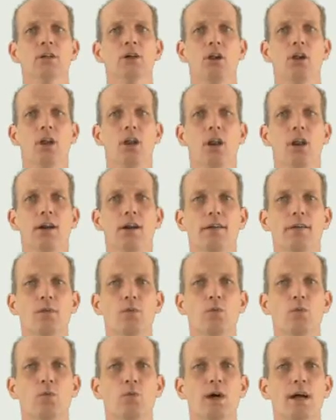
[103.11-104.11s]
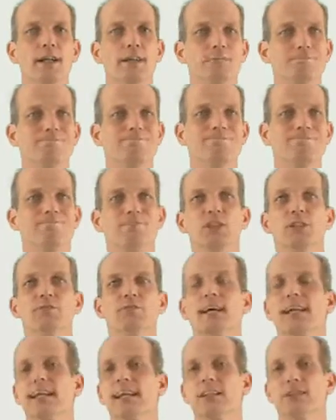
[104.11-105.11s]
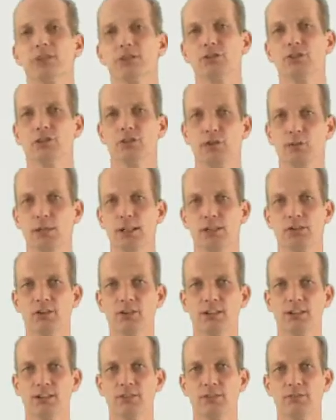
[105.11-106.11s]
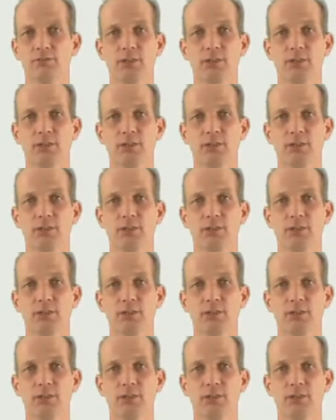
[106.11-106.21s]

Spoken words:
on what your financial situation is.